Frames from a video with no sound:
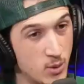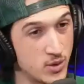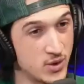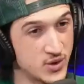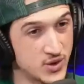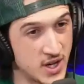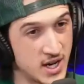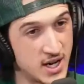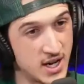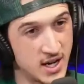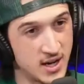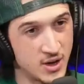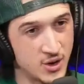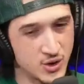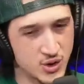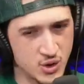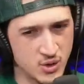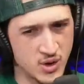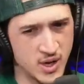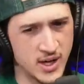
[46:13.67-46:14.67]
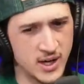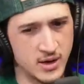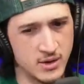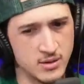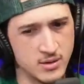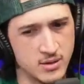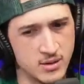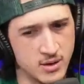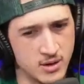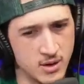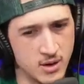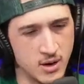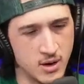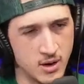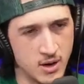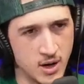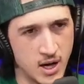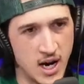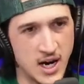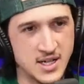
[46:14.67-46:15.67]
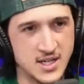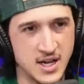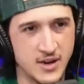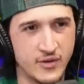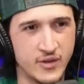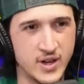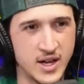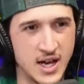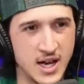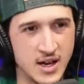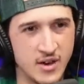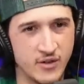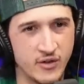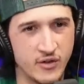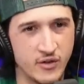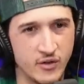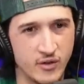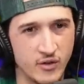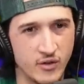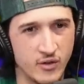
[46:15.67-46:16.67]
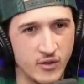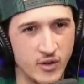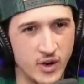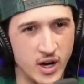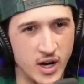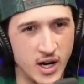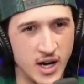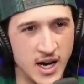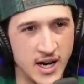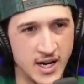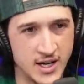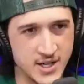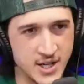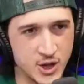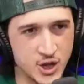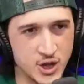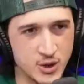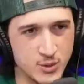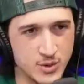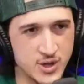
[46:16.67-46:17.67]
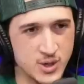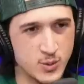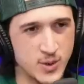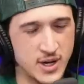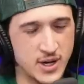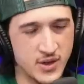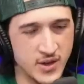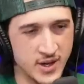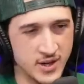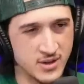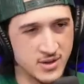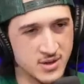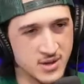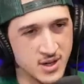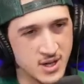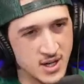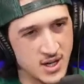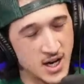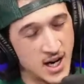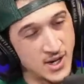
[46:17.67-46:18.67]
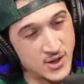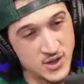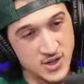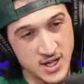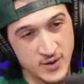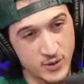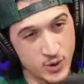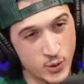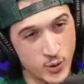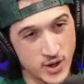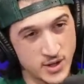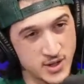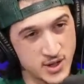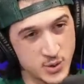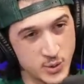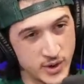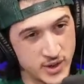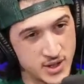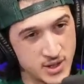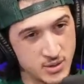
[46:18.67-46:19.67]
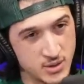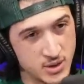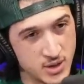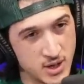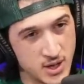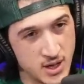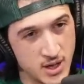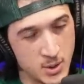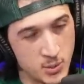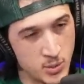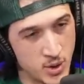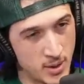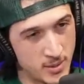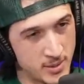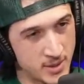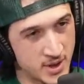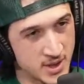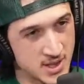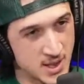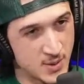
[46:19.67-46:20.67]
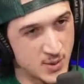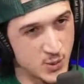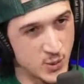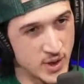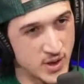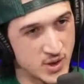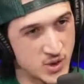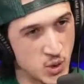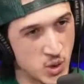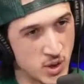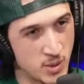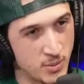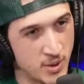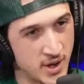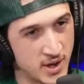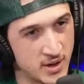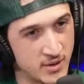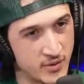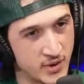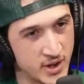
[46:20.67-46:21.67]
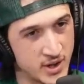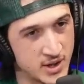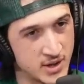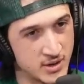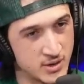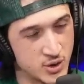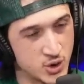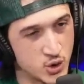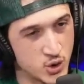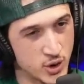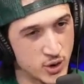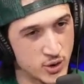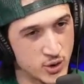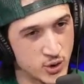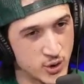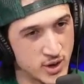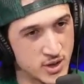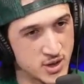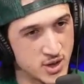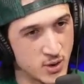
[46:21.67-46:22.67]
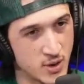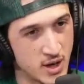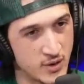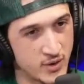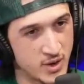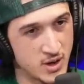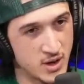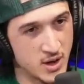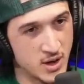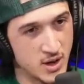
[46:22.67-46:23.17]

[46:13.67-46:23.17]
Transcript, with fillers: I will say I also like I definitely have an addiction with sweet things. I just have a crazy sweet tooth, probably because I was raised so competitively to trick or treat so heavy